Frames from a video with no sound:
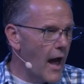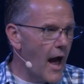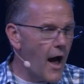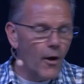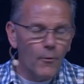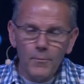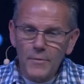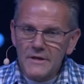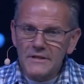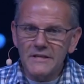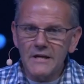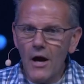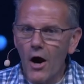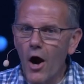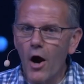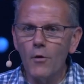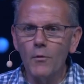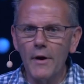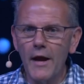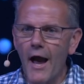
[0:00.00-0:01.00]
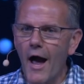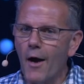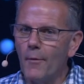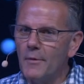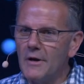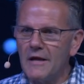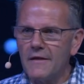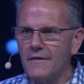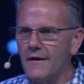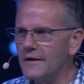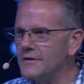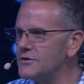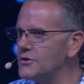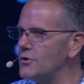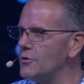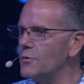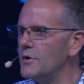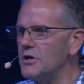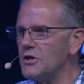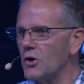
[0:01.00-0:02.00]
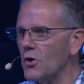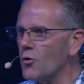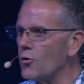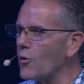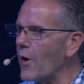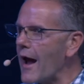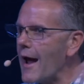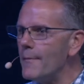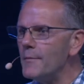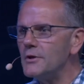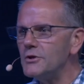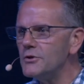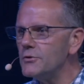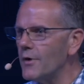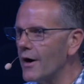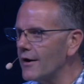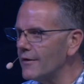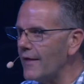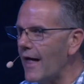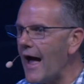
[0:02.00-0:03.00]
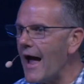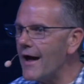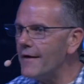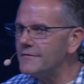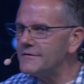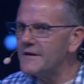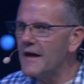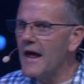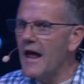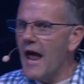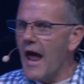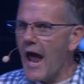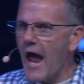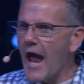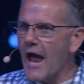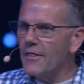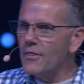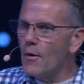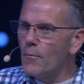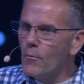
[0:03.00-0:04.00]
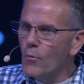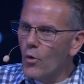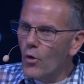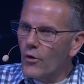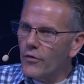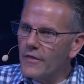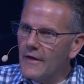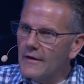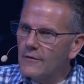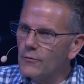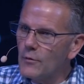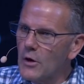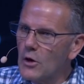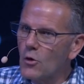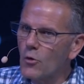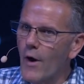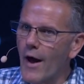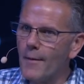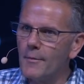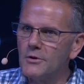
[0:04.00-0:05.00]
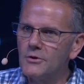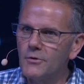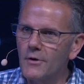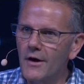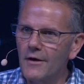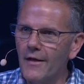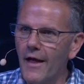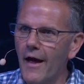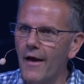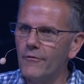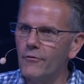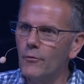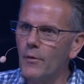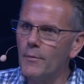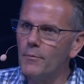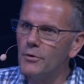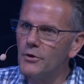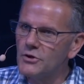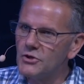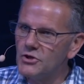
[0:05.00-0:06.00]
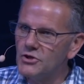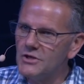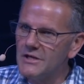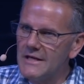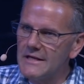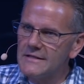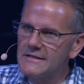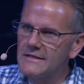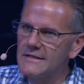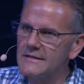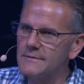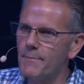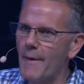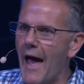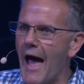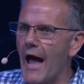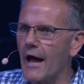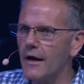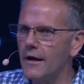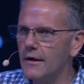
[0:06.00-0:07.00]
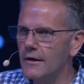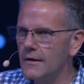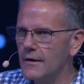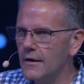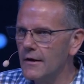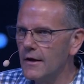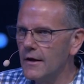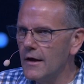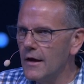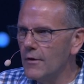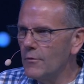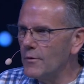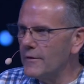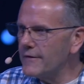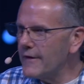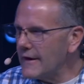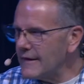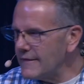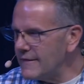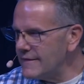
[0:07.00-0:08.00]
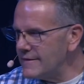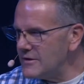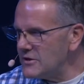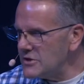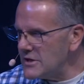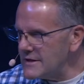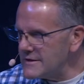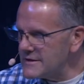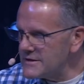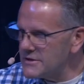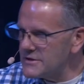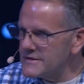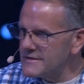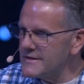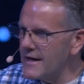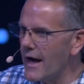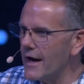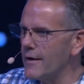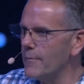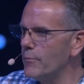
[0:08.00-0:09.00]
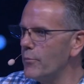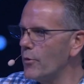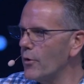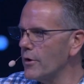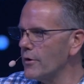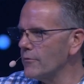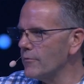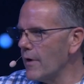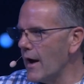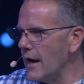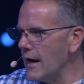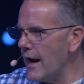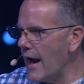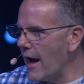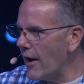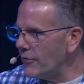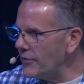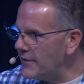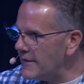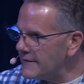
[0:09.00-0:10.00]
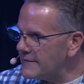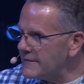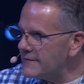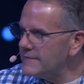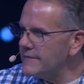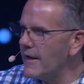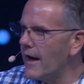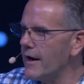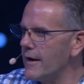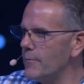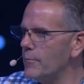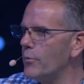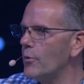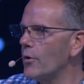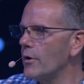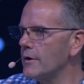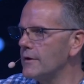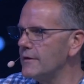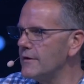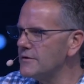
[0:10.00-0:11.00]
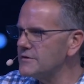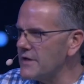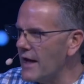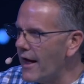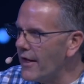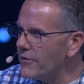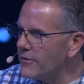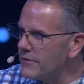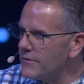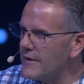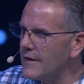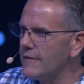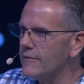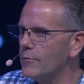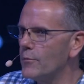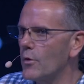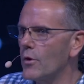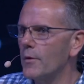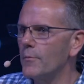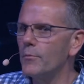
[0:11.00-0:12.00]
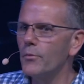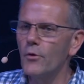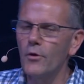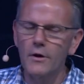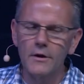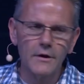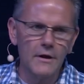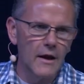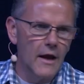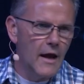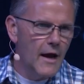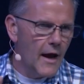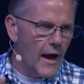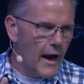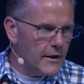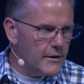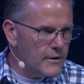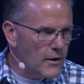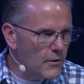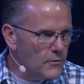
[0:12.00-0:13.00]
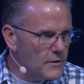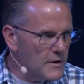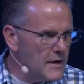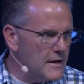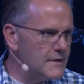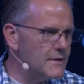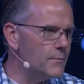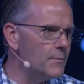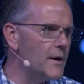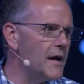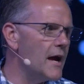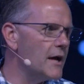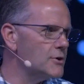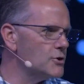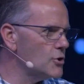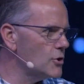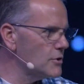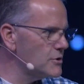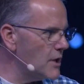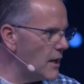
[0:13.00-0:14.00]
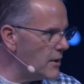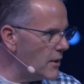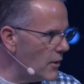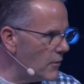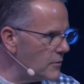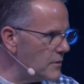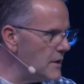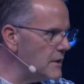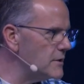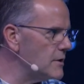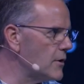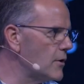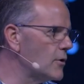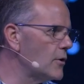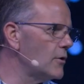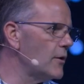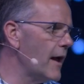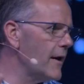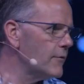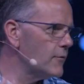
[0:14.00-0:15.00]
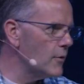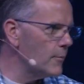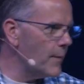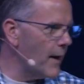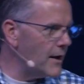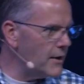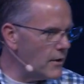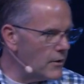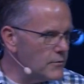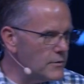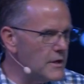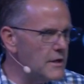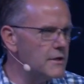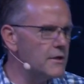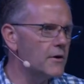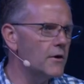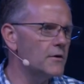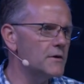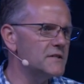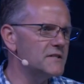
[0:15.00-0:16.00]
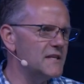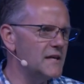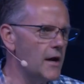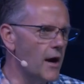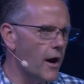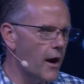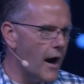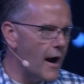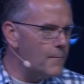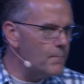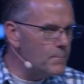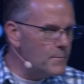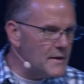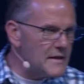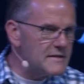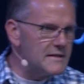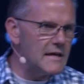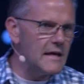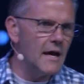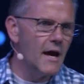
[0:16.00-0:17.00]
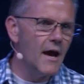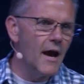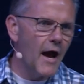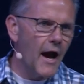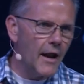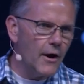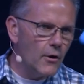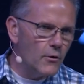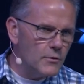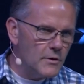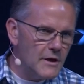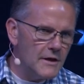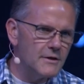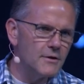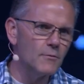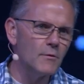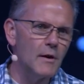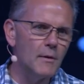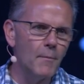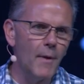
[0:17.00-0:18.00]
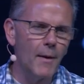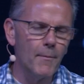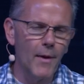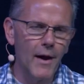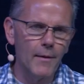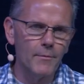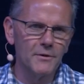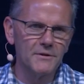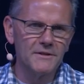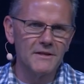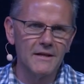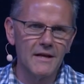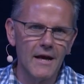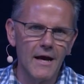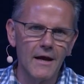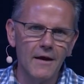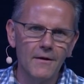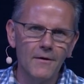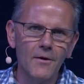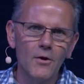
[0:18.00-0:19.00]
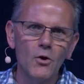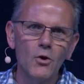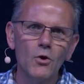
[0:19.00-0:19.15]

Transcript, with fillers: How busy are we? How many things do we cram into our lives? And the more things we cram into our lives, we push Jesus back. We think Jesus is not important right now. This is not important. There's other things more important. I don't need to be at church. I don't need to go to life group. I don't need to go to CR. I'm busy. I don't need to read my Bible today.